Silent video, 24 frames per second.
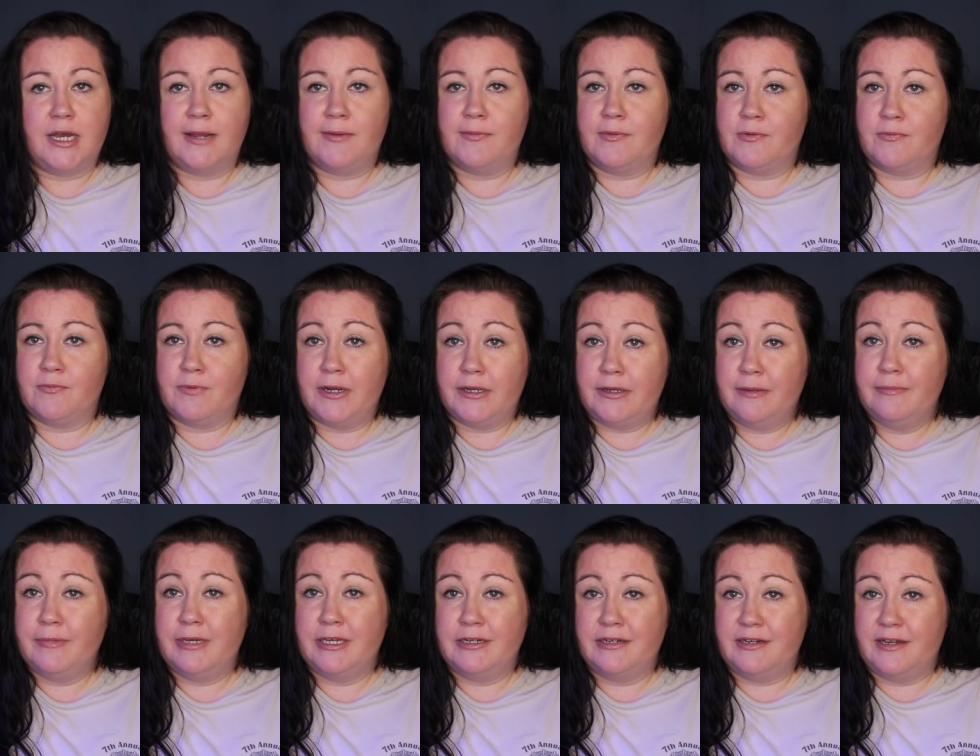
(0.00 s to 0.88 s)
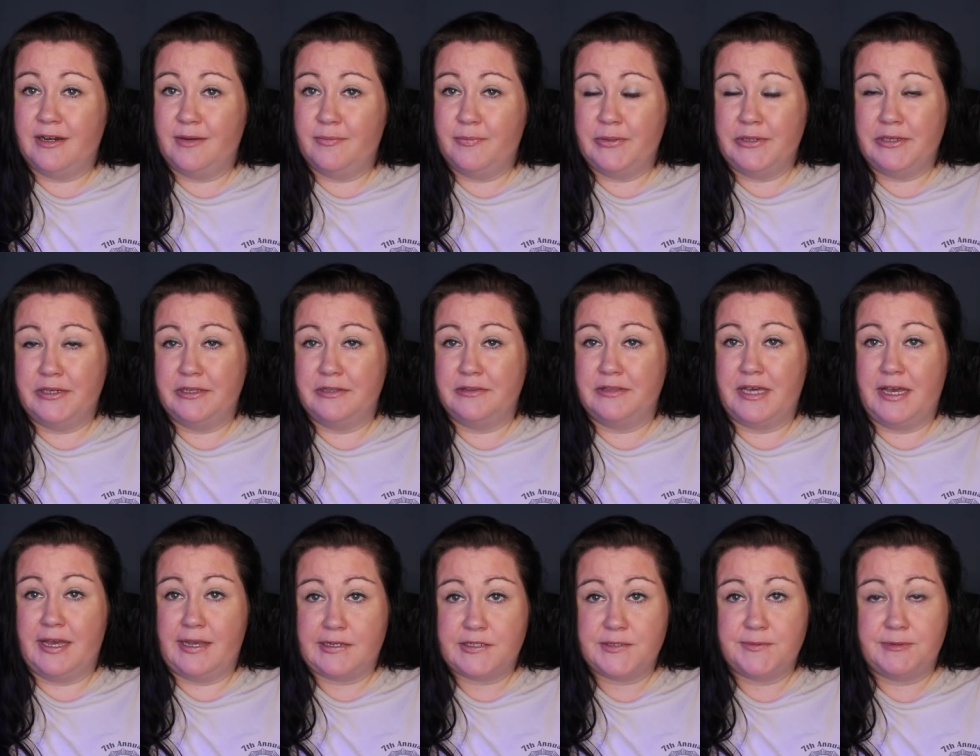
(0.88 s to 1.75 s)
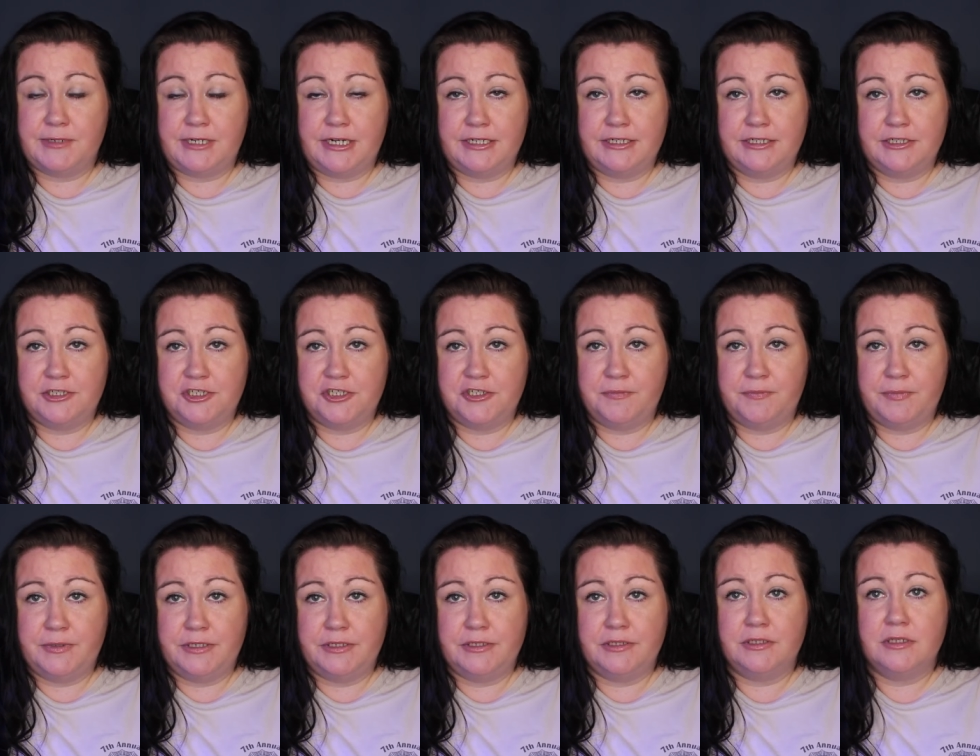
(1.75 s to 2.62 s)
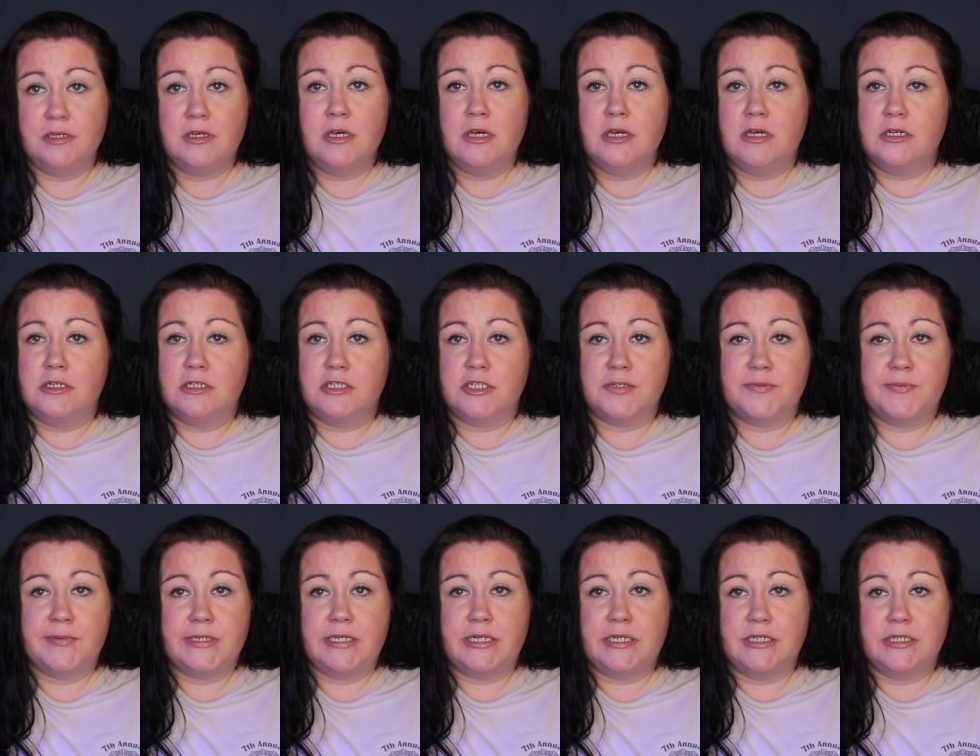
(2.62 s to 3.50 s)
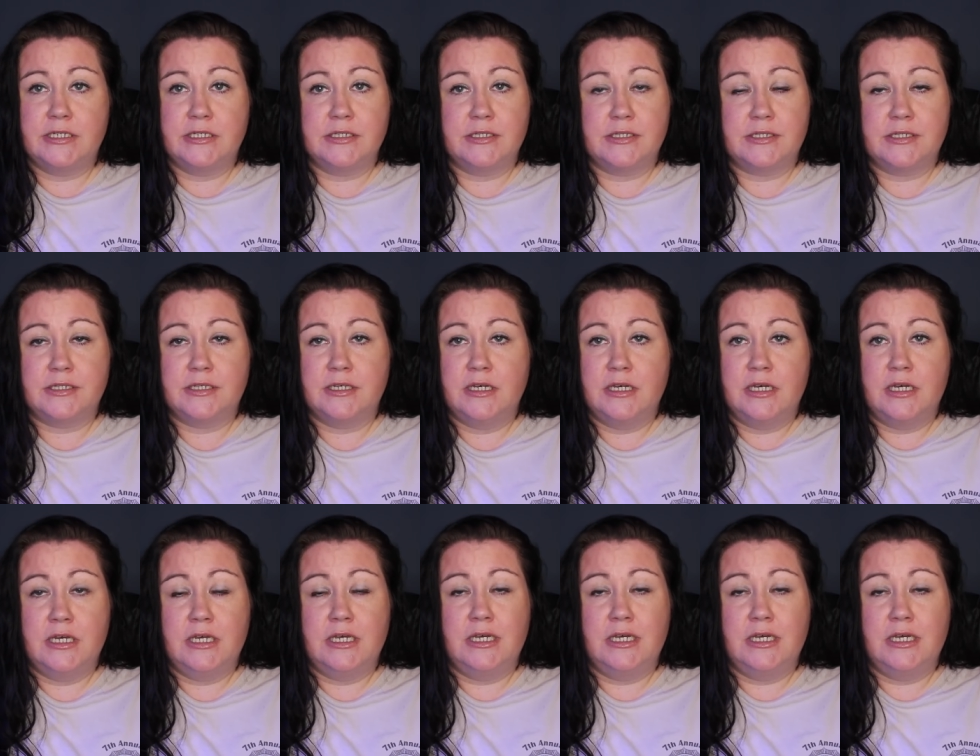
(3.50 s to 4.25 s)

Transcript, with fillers: I would recommend upping the expedited shipping, just because